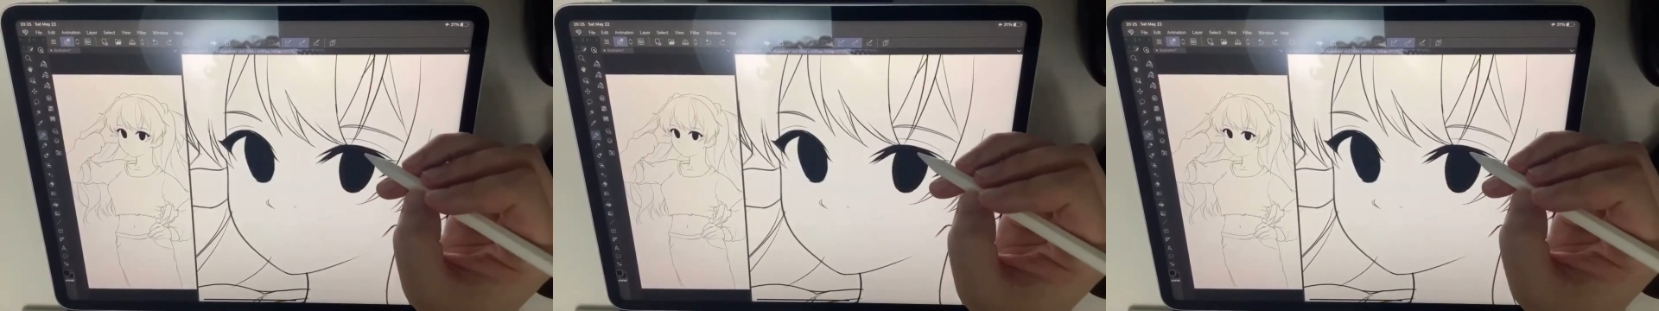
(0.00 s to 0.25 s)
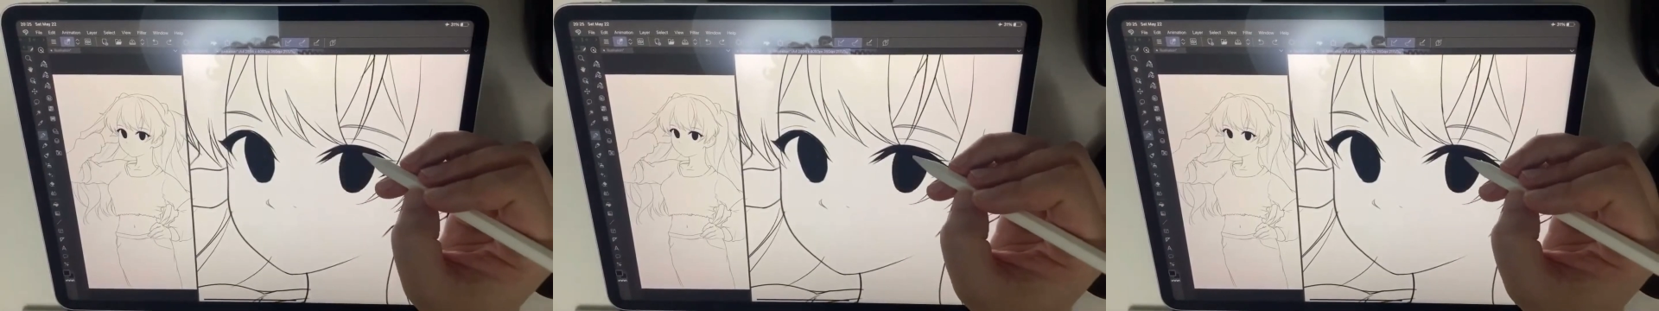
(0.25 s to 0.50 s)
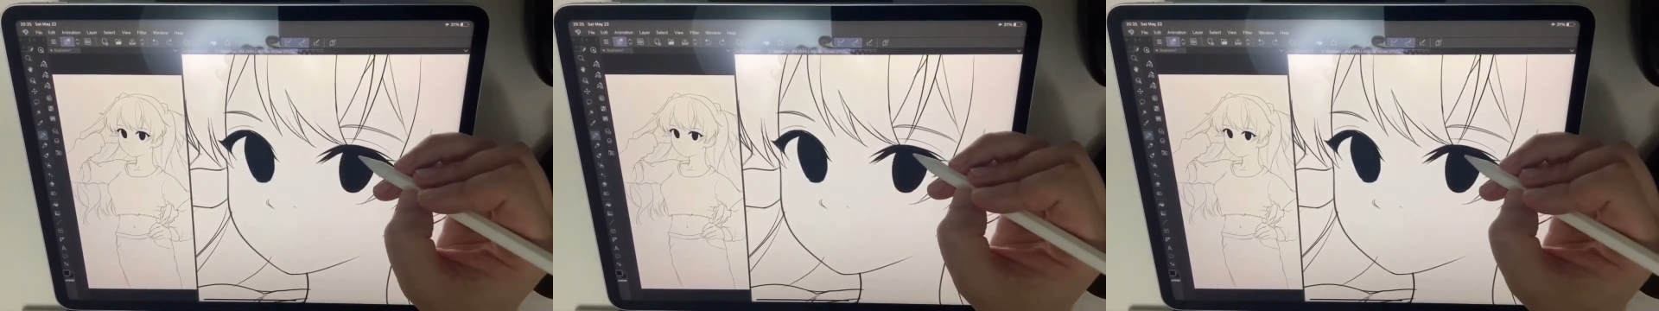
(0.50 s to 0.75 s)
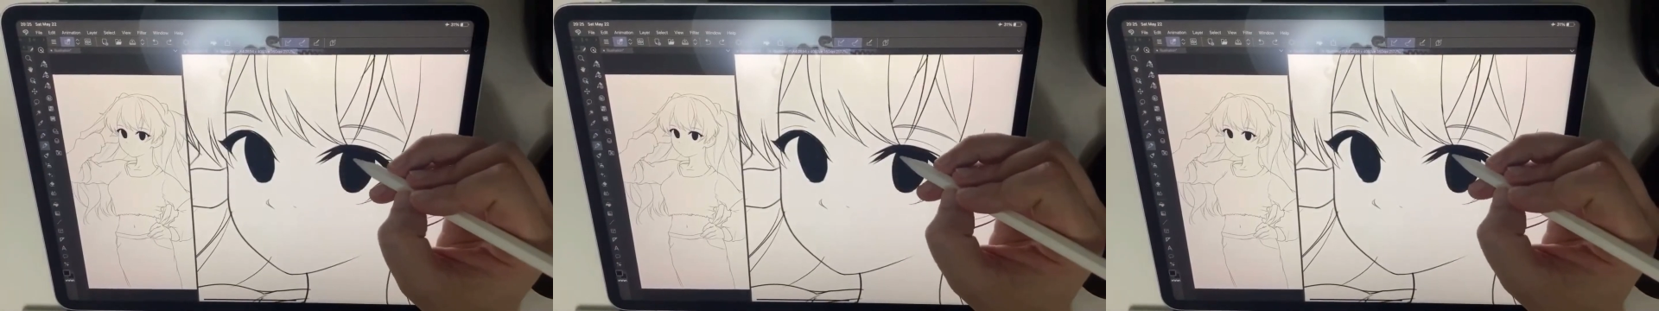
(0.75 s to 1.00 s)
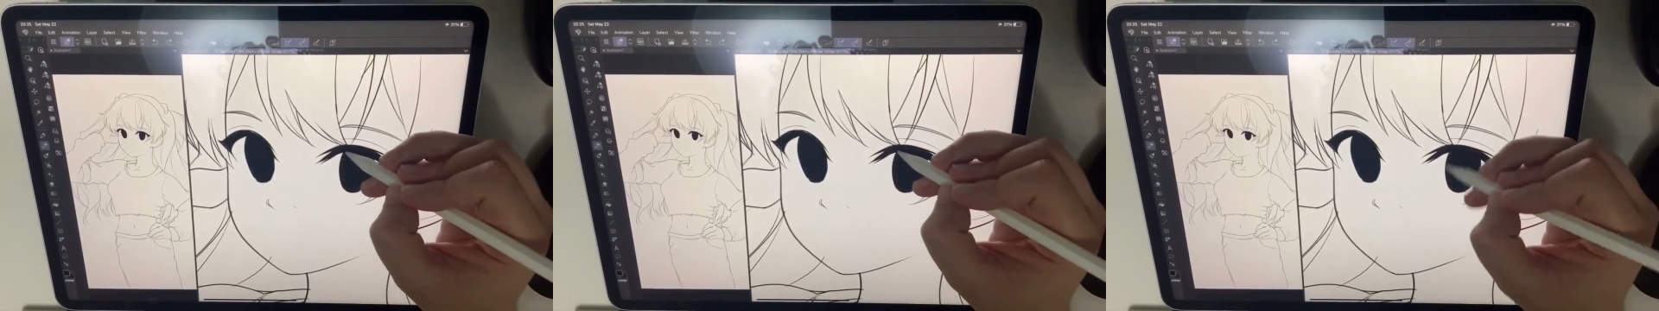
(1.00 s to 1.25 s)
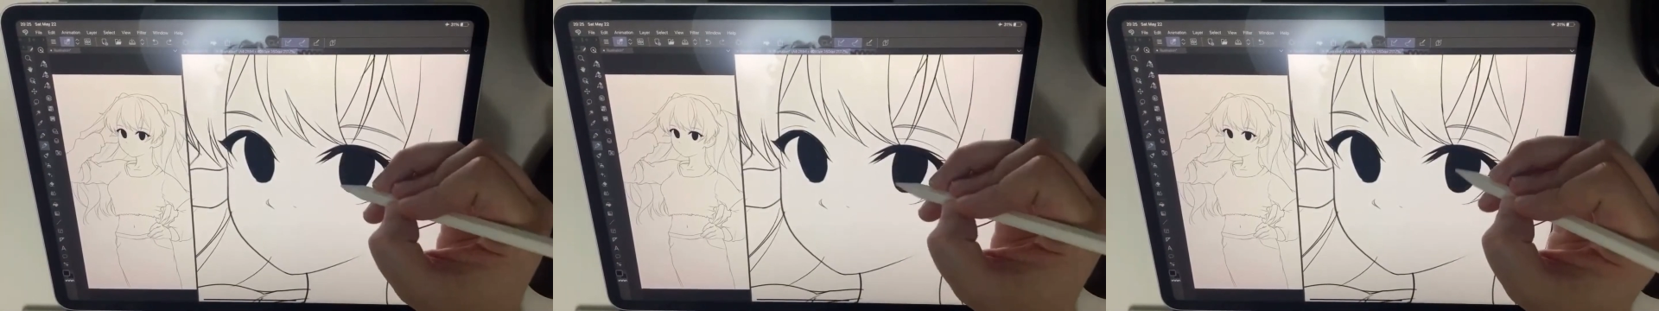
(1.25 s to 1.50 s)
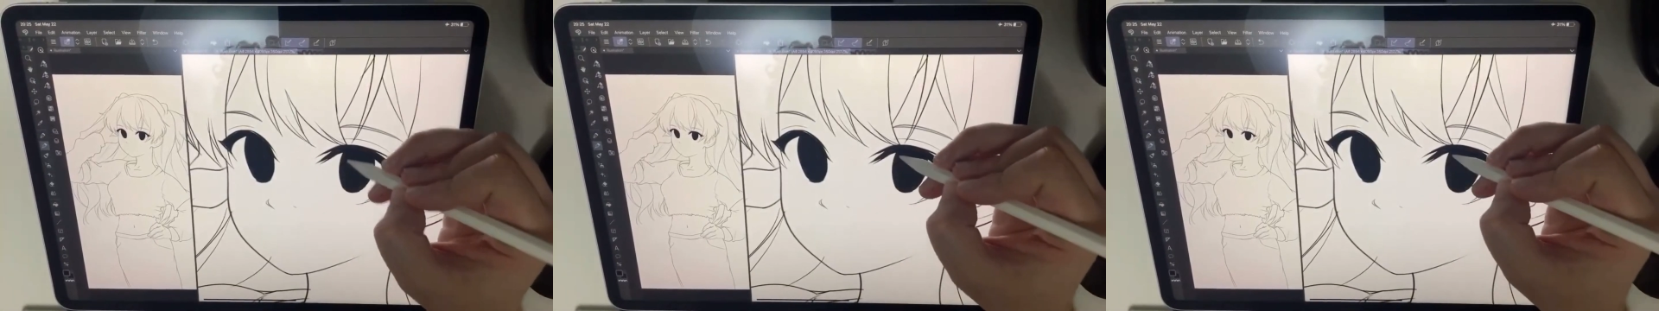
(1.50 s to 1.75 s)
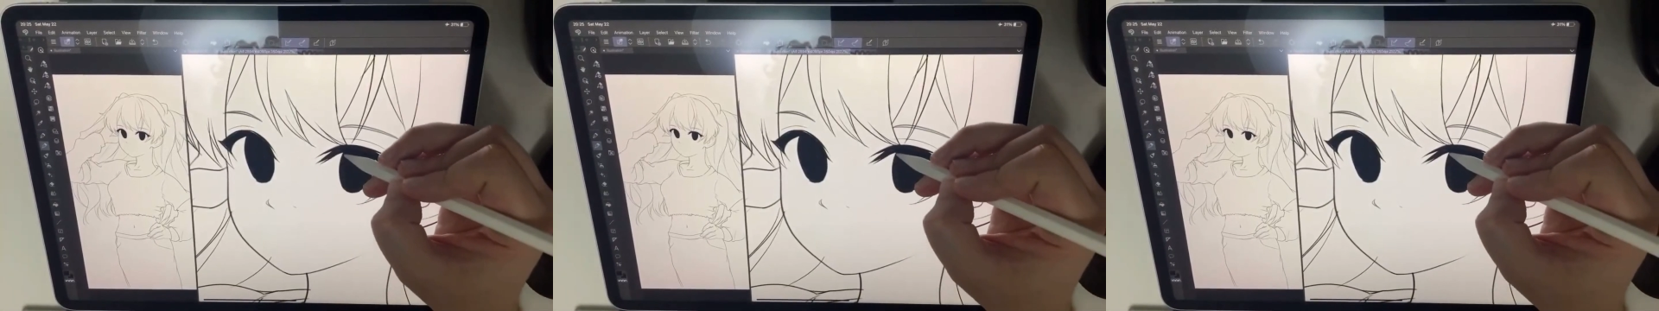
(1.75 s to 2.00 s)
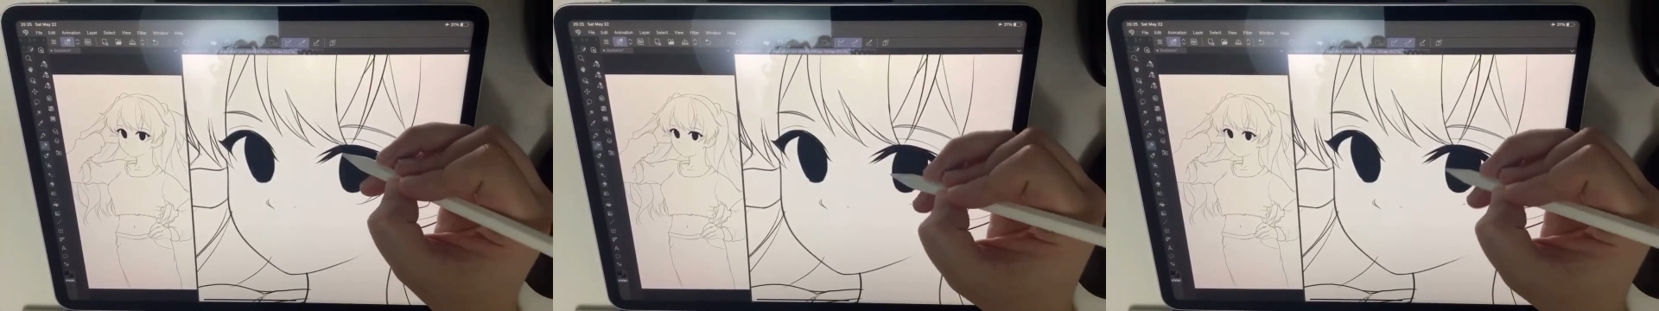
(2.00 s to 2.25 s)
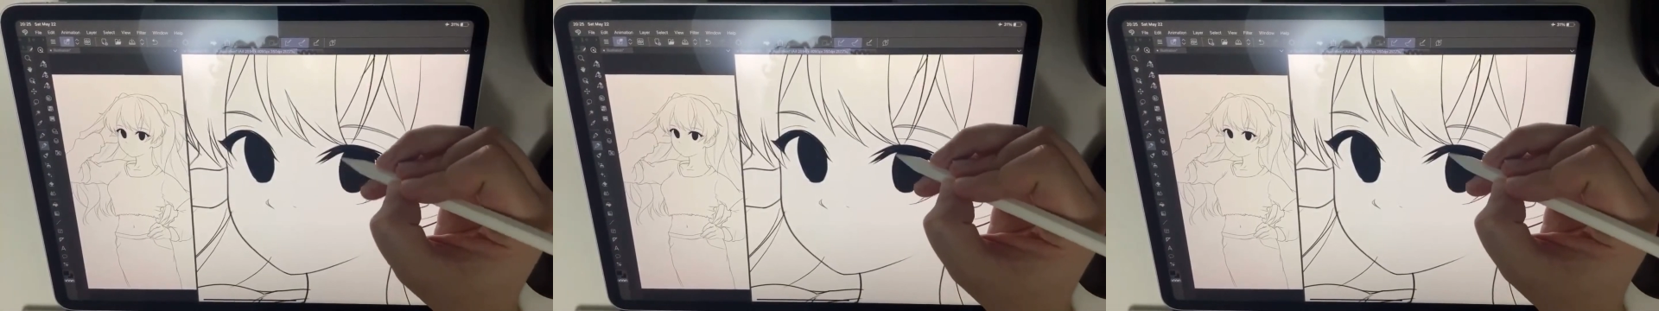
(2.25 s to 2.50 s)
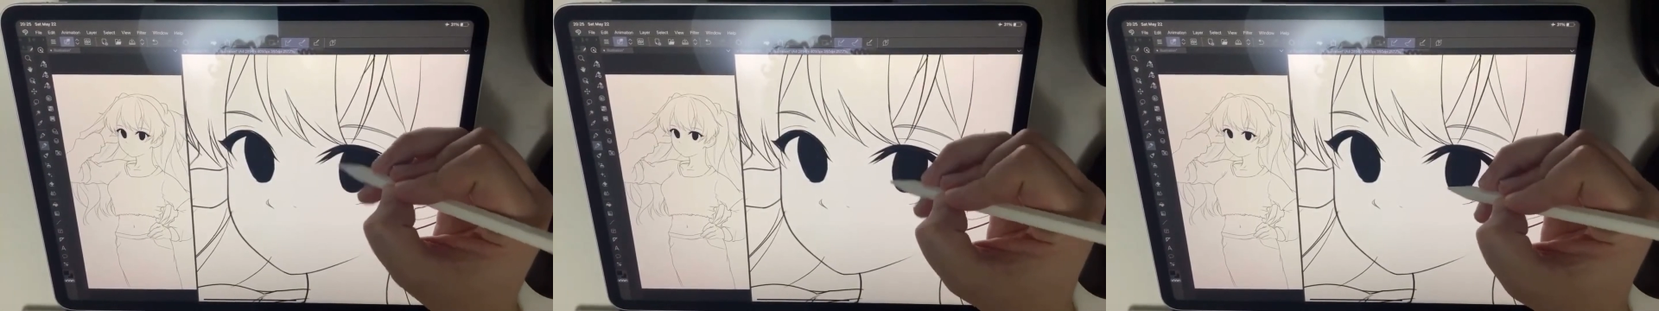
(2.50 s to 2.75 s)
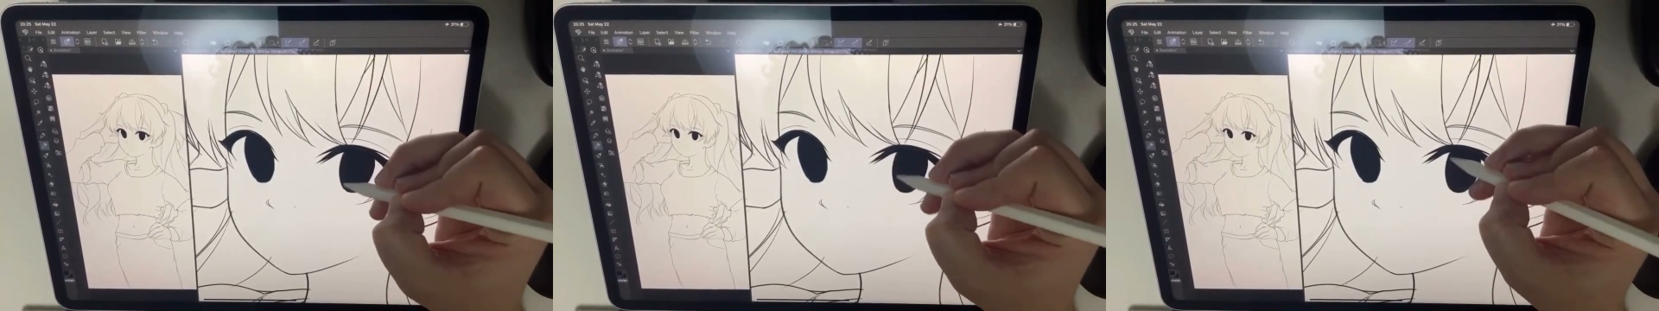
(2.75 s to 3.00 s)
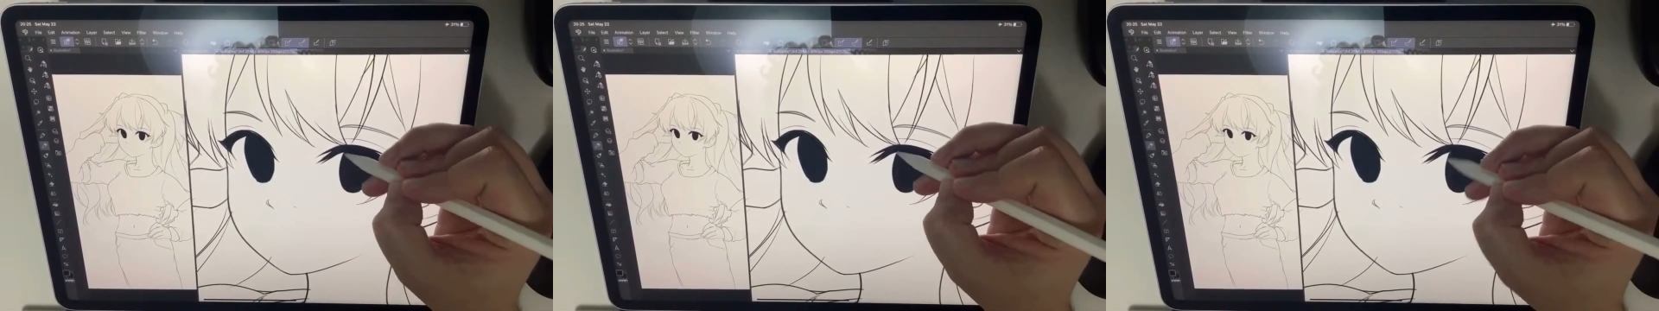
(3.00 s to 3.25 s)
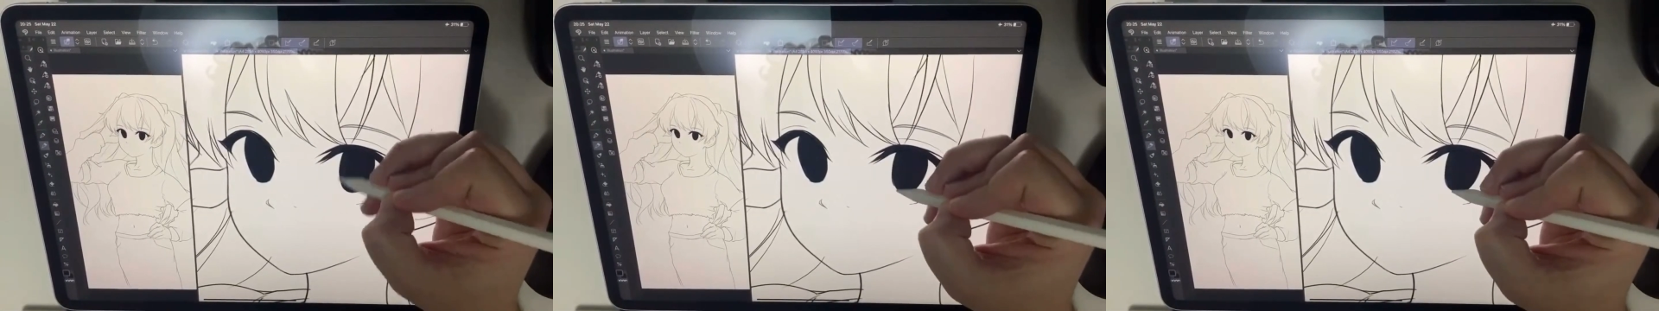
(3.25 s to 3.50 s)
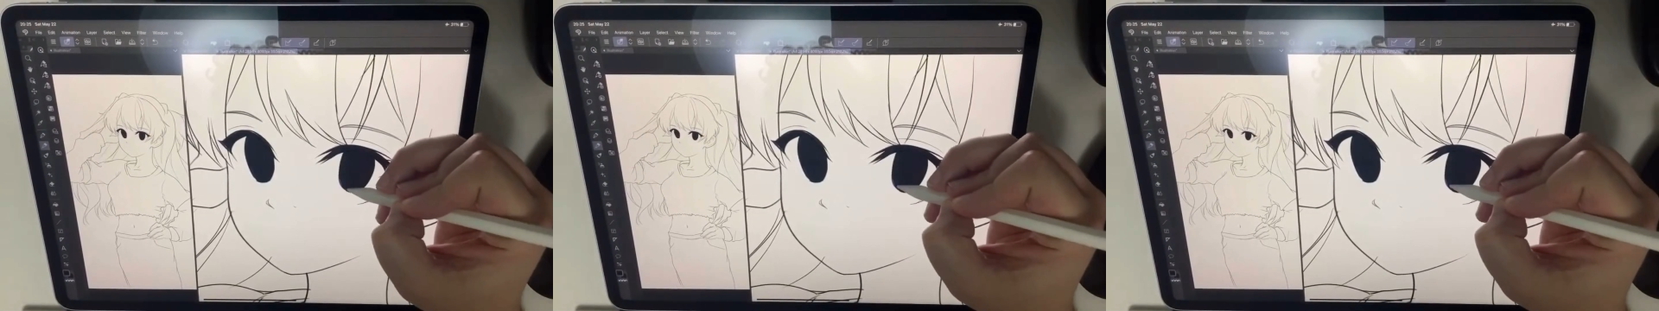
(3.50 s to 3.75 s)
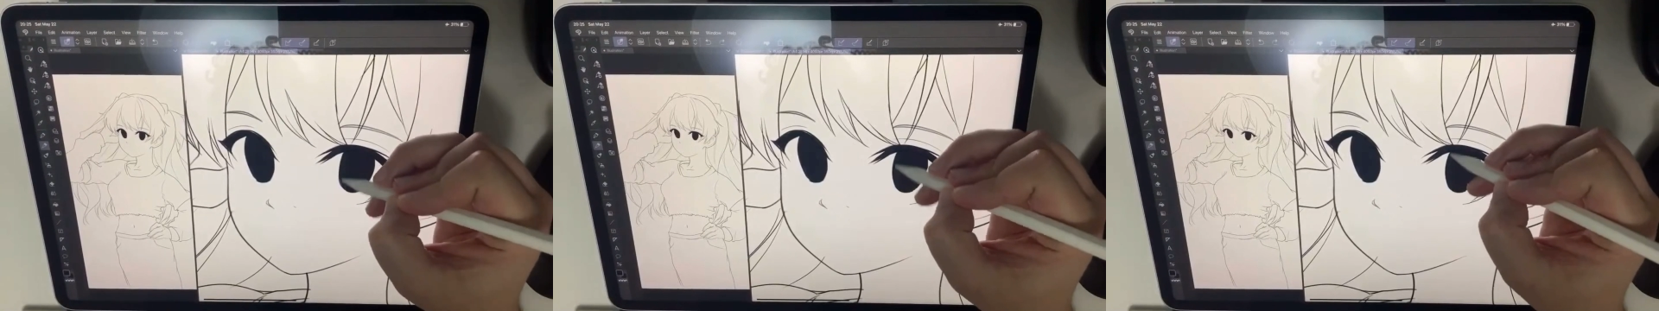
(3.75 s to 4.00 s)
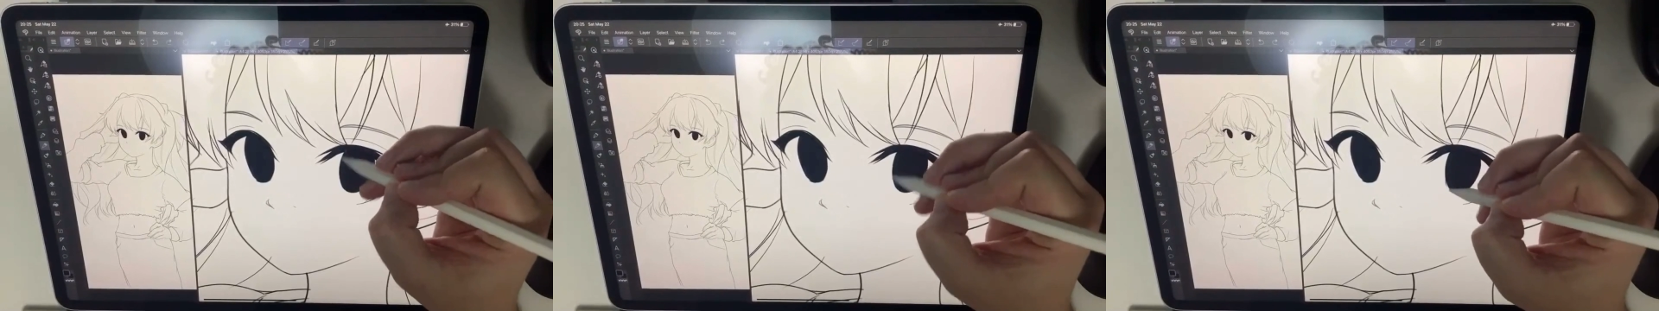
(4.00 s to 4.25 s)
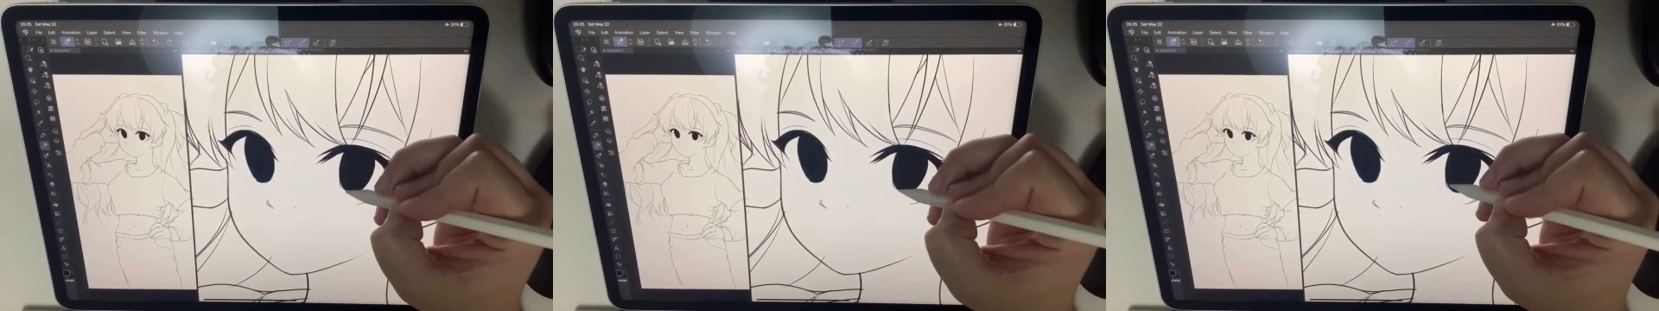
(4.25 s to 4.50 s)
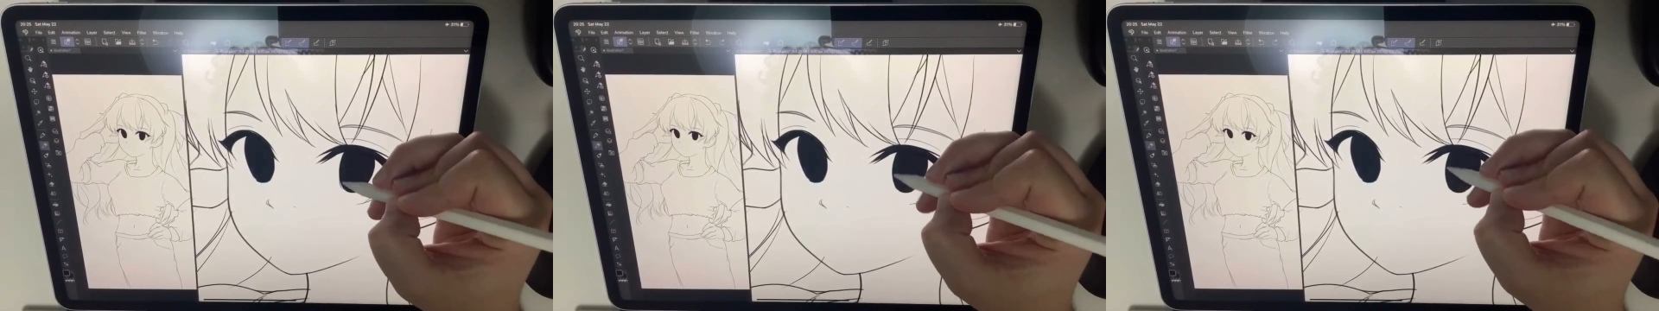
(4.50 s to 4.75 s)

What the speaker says: Nobody's mouth can be seen.